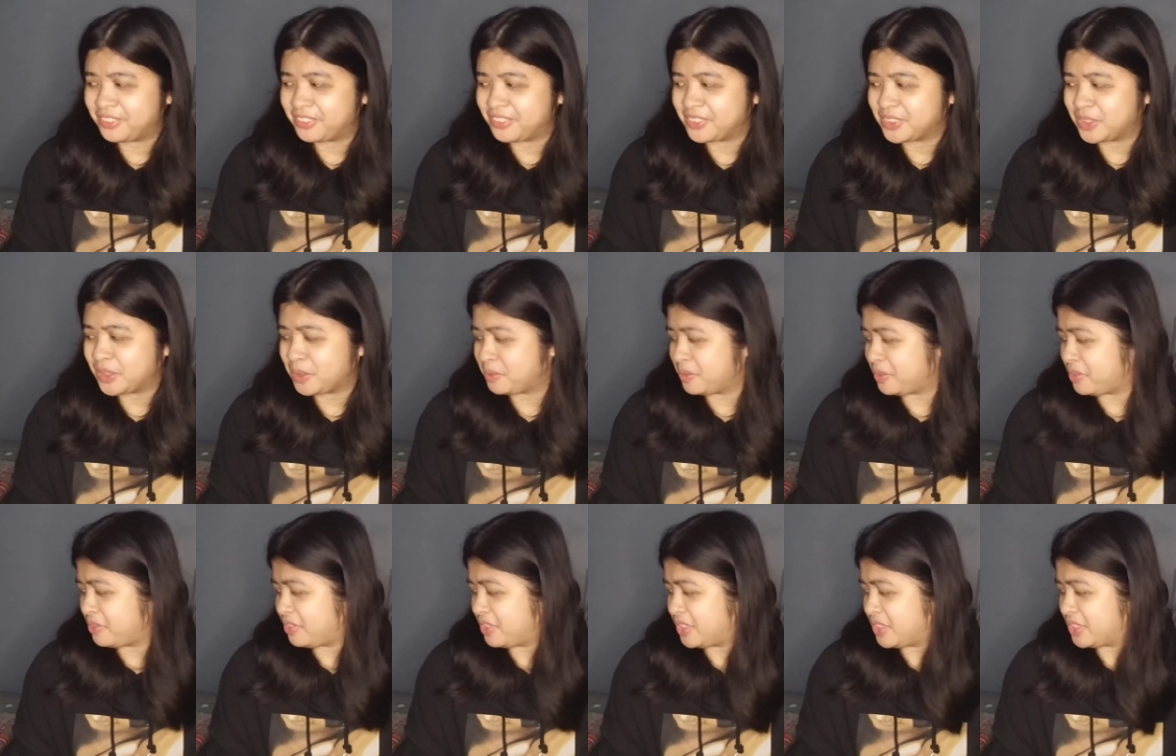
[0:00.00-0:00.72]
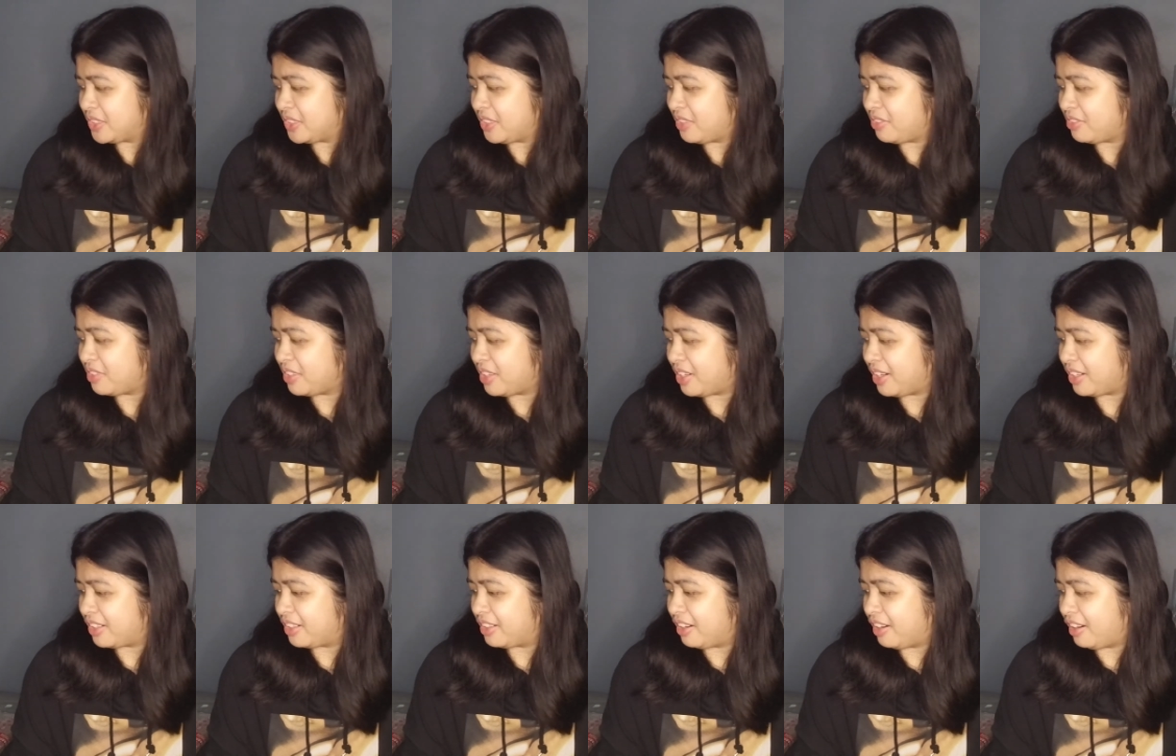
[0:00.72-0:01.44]
some of the stuff that
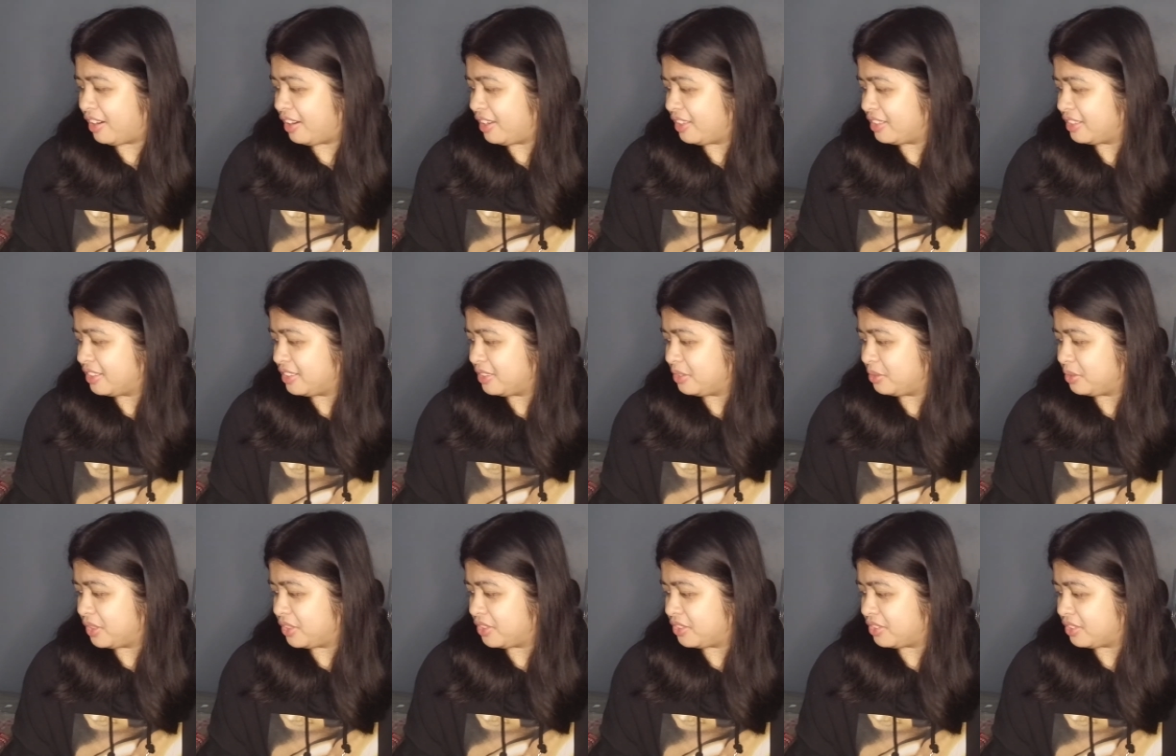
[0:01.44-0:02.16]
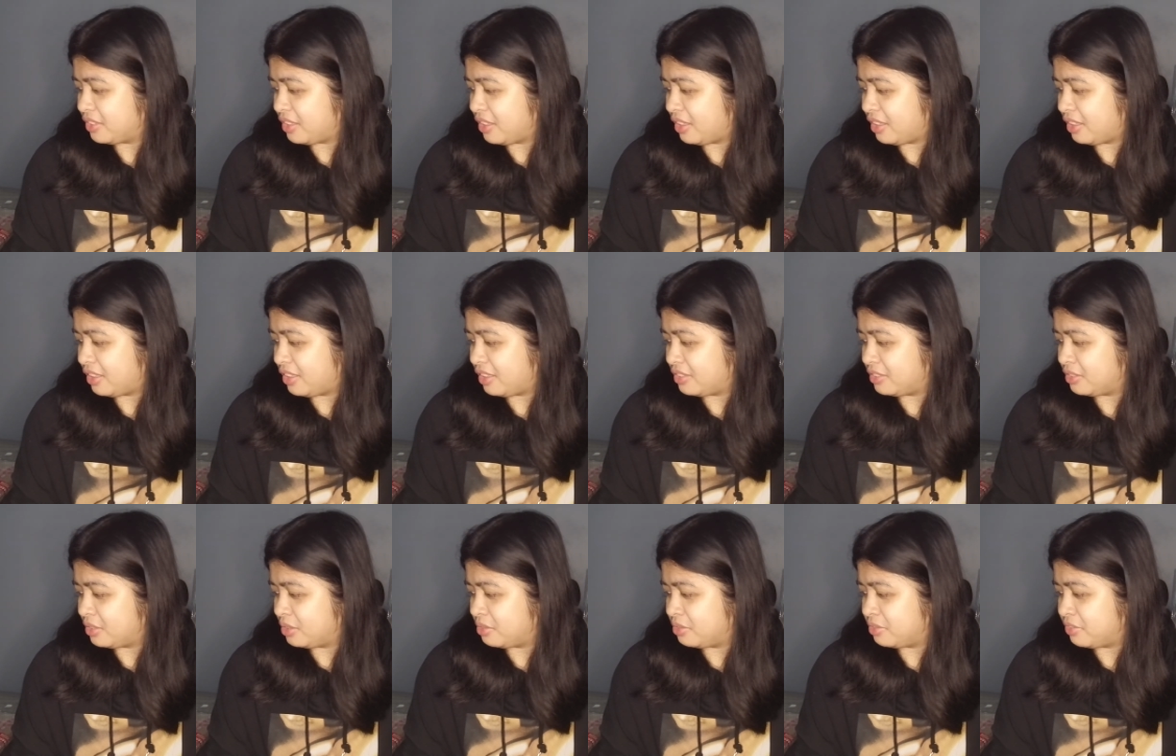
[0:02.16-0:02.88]
I got, which I
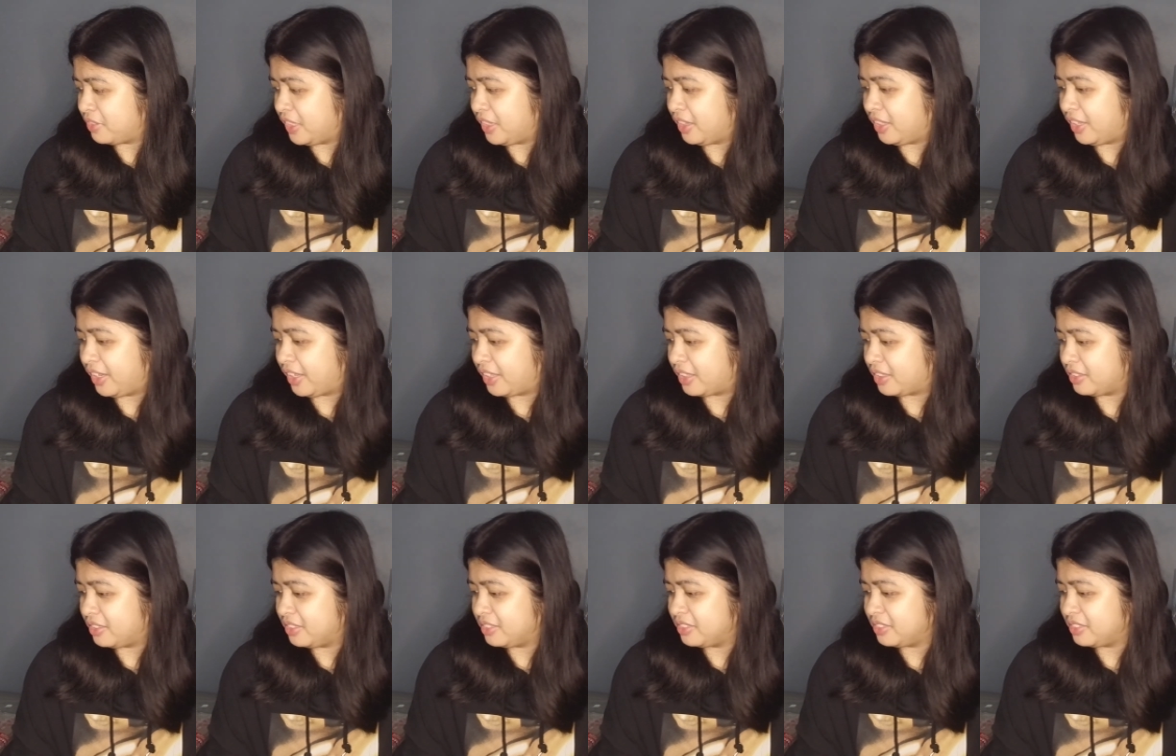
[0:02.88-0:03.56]
don't feel like